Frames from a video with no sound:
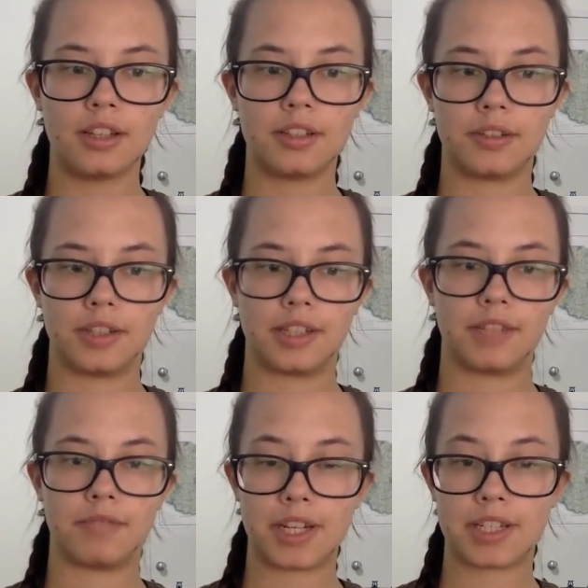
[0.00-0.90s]
doing
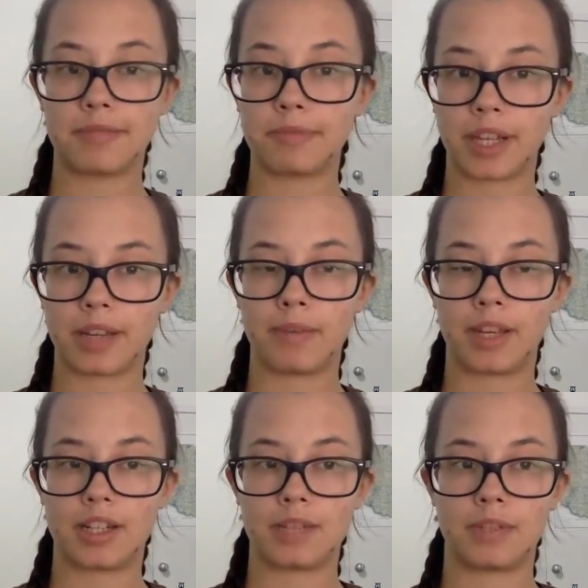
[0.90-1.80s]
invasive plant
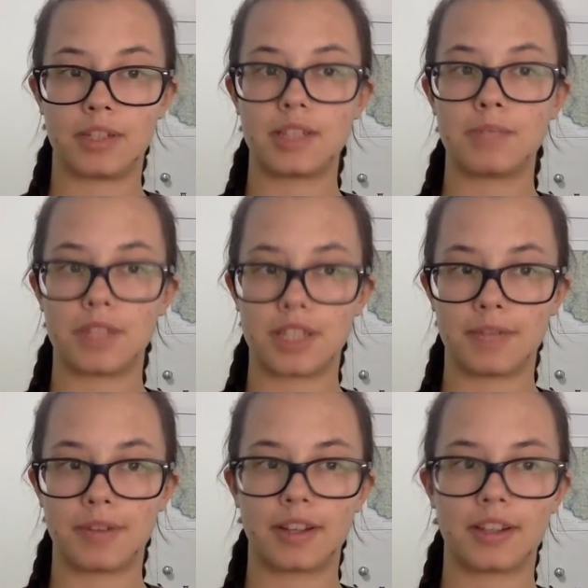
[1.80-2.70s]
management
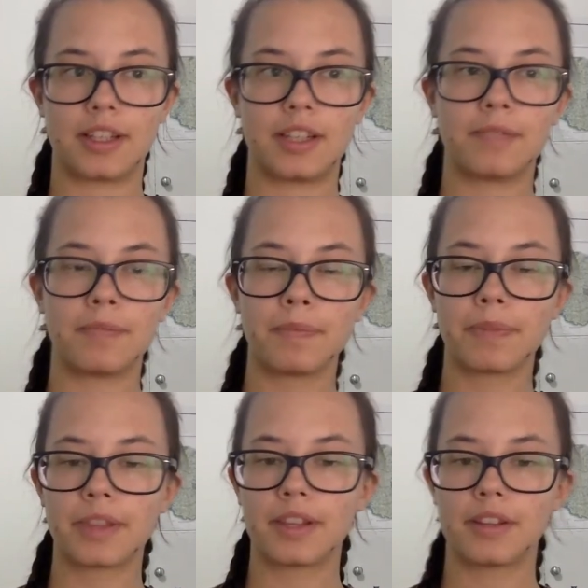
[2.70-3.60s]
specifically
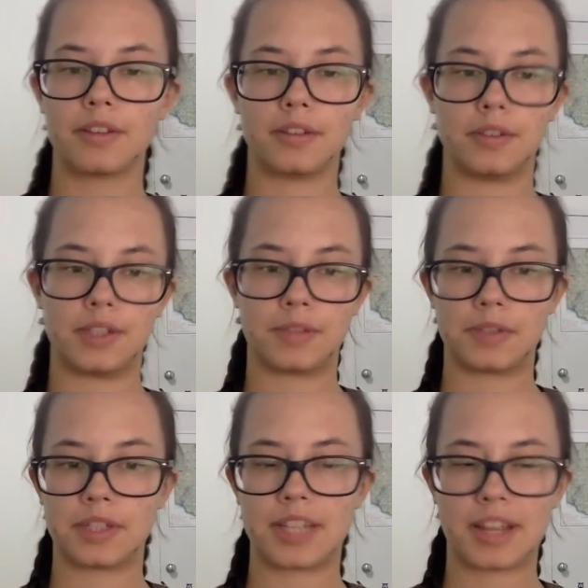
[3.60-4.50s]
through
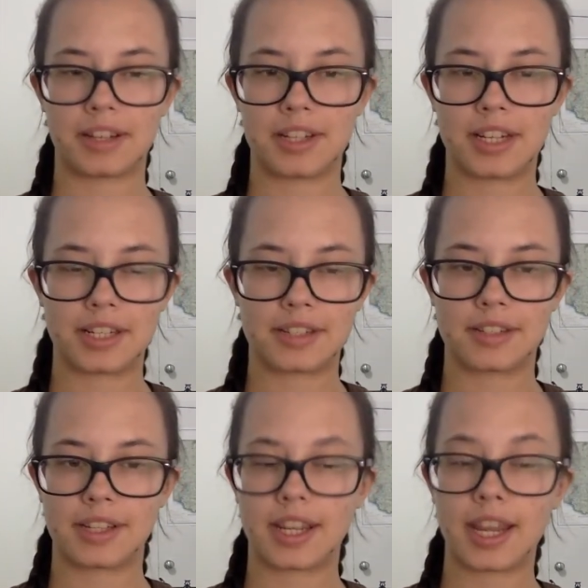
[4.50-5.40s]
different techniques
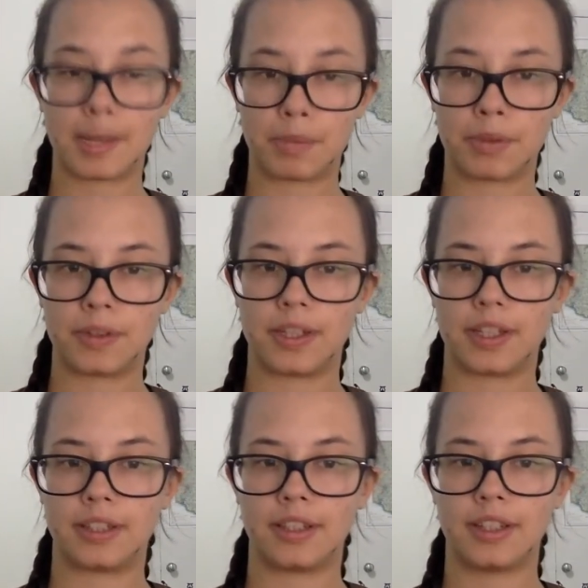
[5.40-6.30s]
like hand pulling